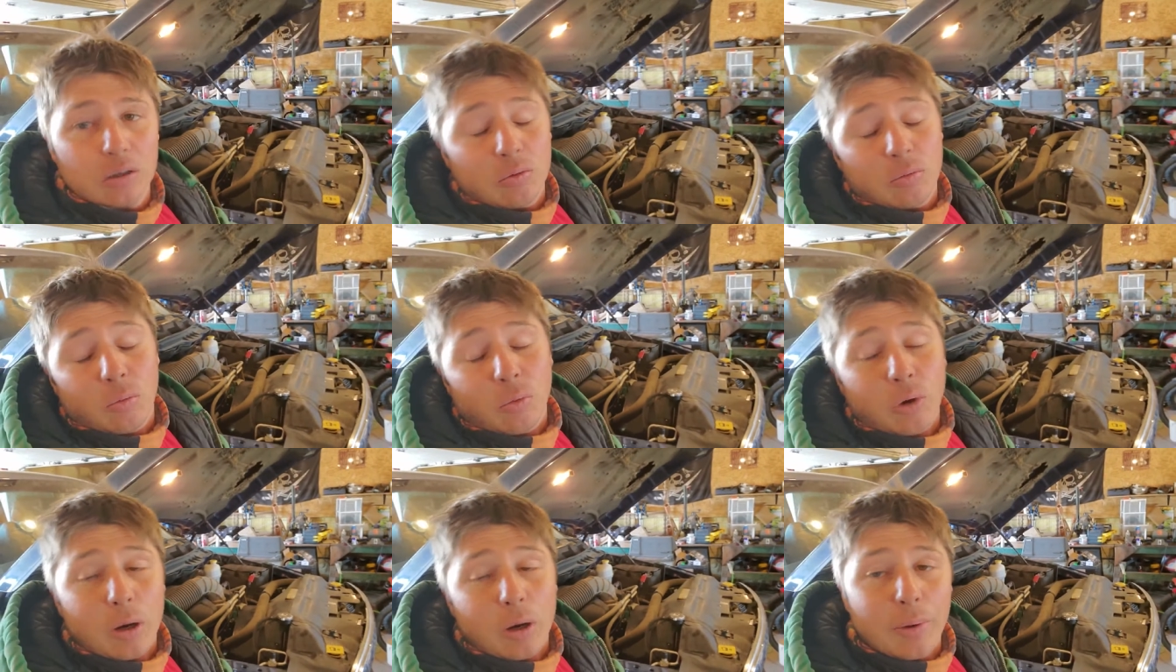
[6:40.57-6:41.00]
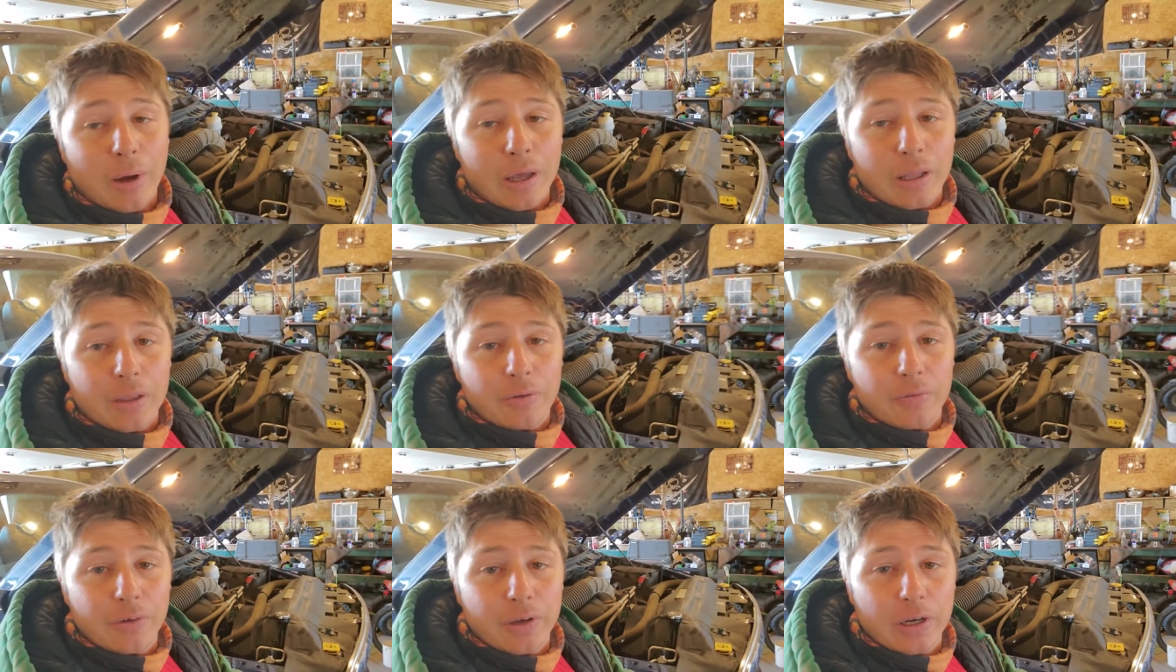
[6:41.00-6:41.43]
one of my
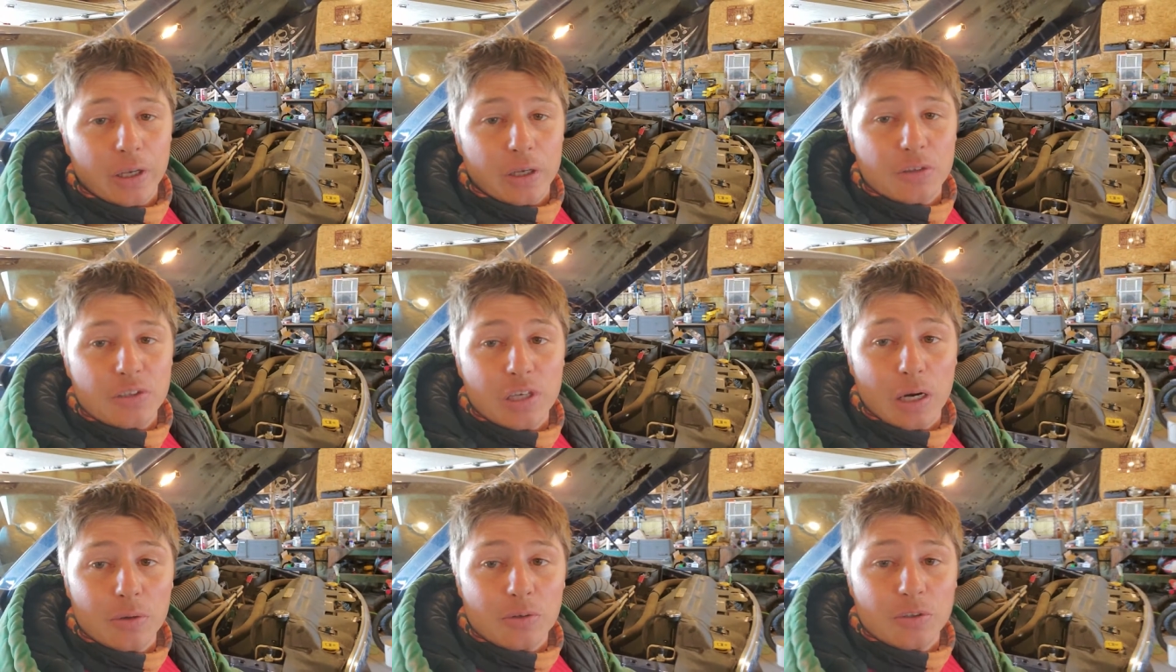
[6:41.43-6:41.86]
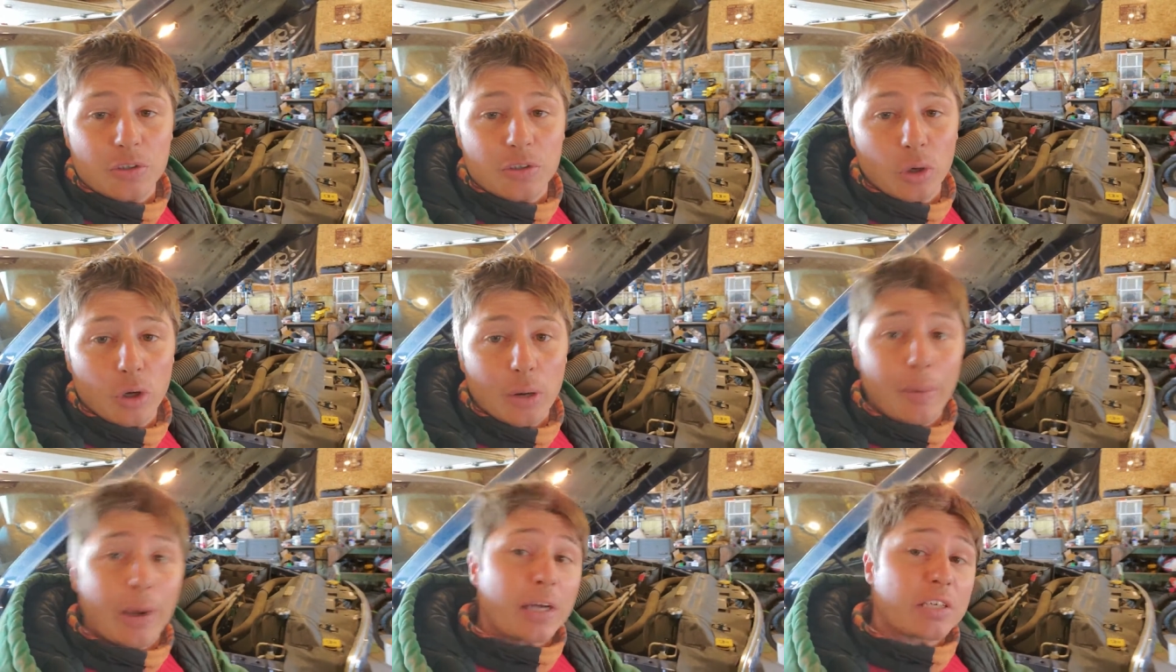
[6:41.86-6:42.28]
other videos that I was
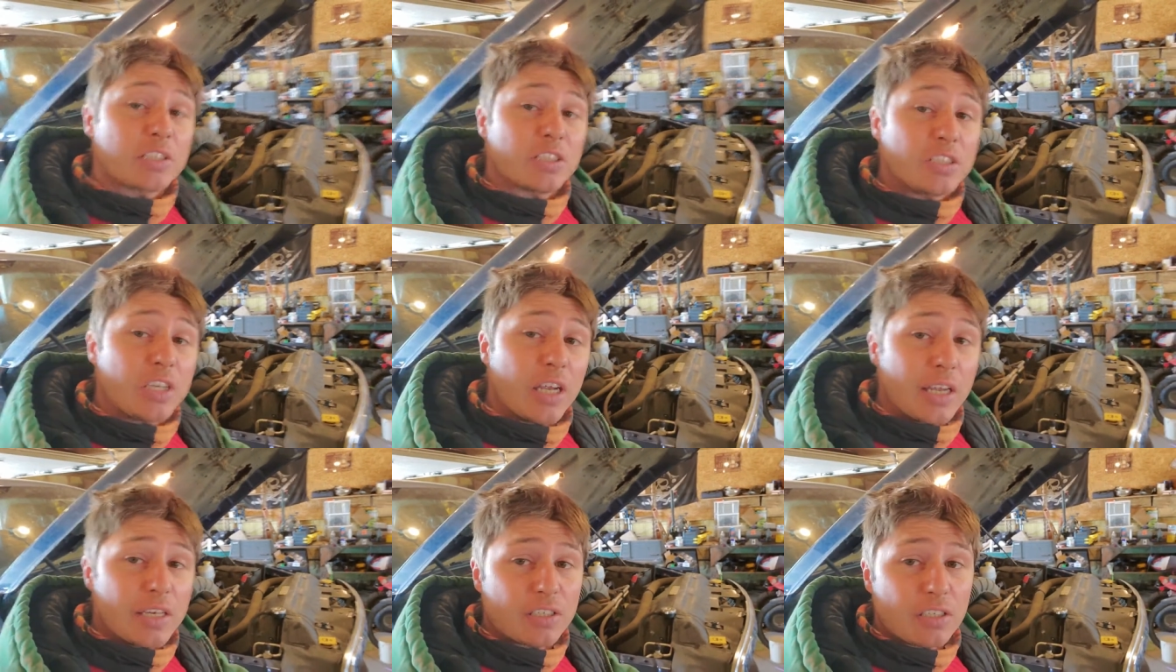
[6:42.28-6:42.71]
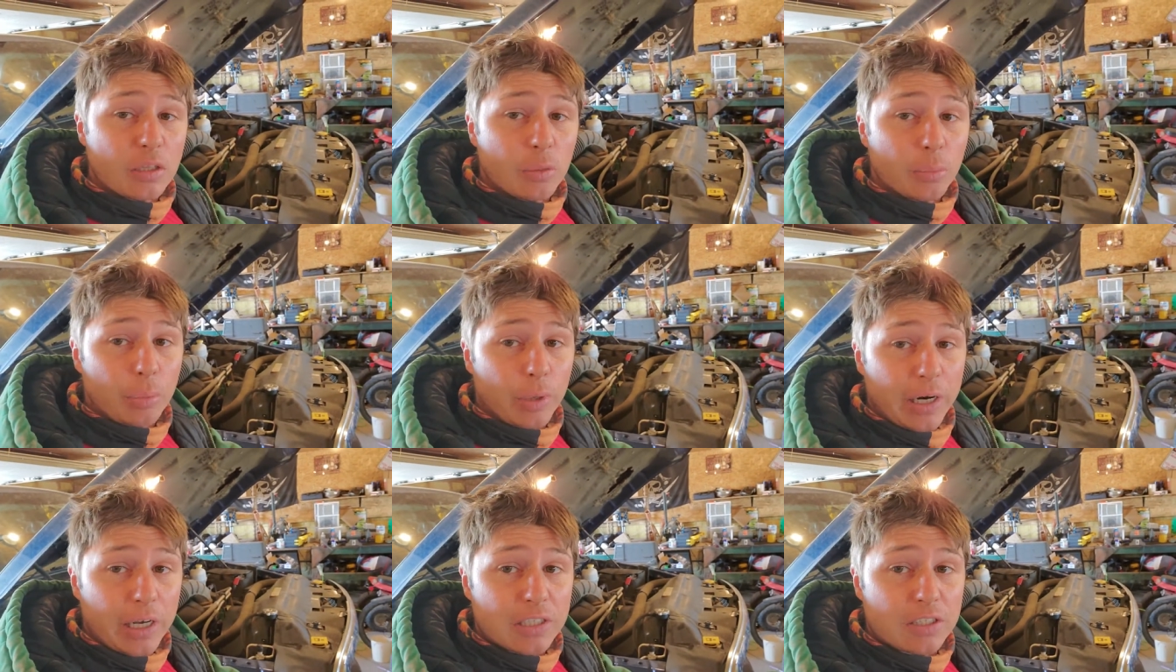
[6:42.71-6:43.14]
doing, I'm actually changing the
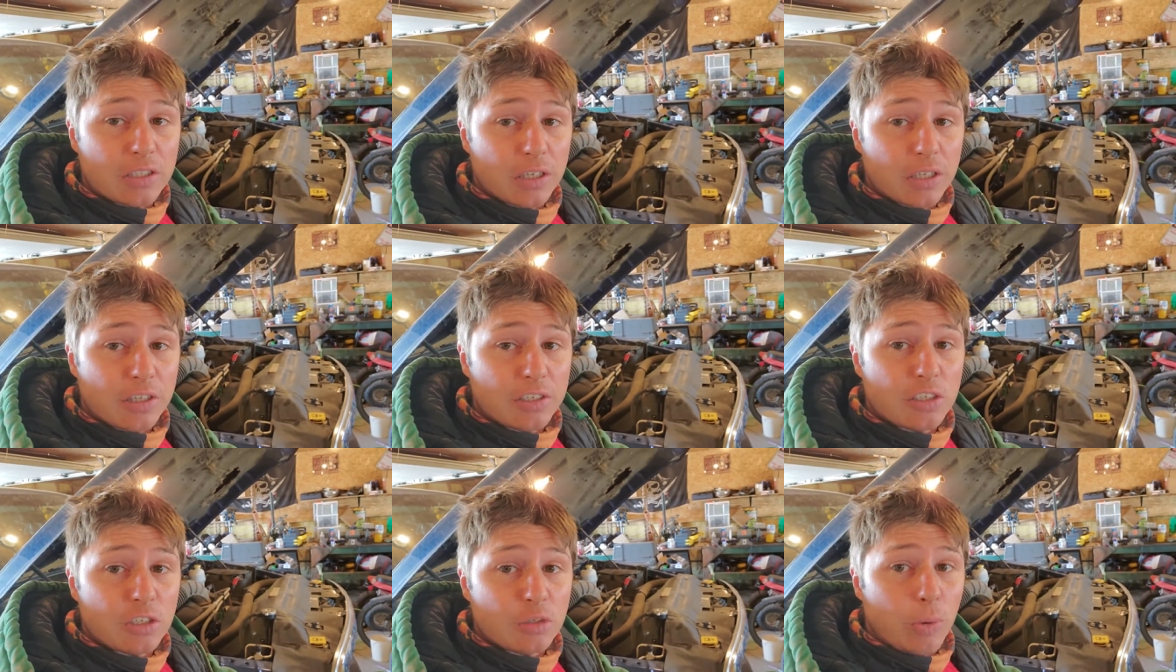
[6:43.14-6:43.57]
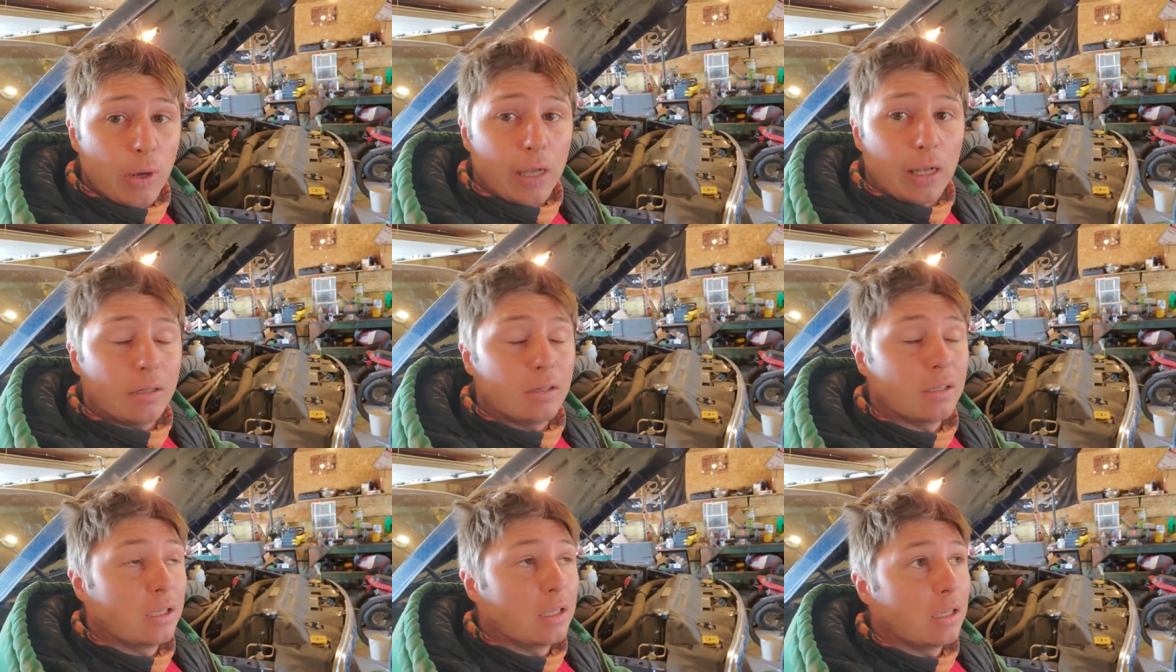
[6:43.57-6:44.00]
brakes on this as
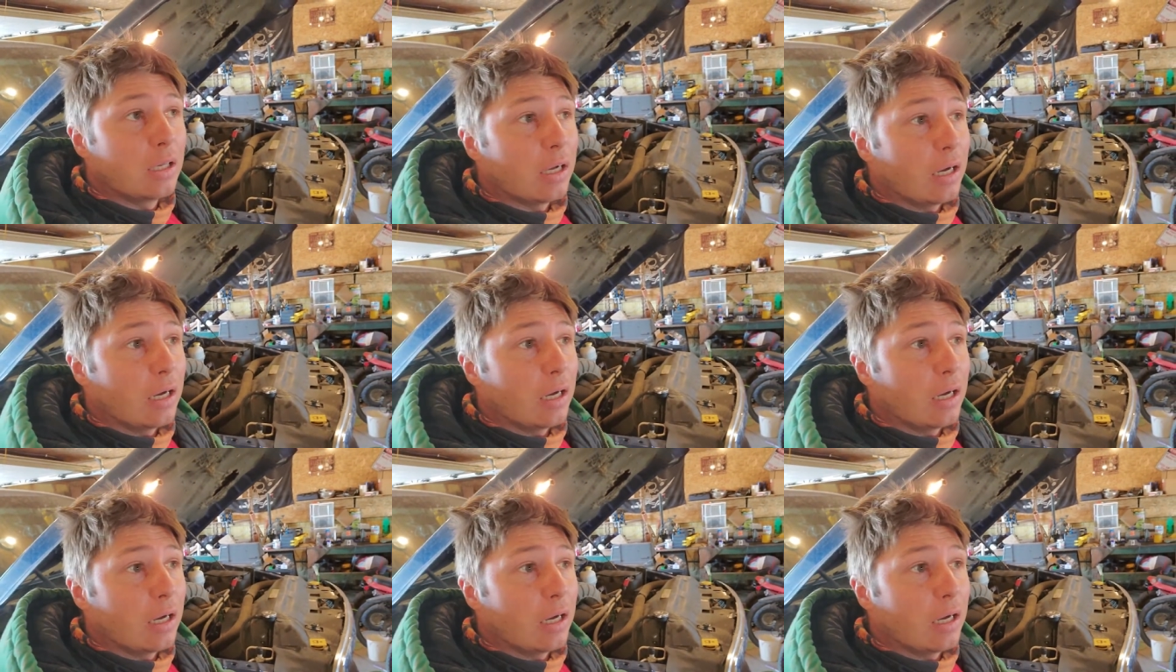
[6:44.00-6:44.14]
well.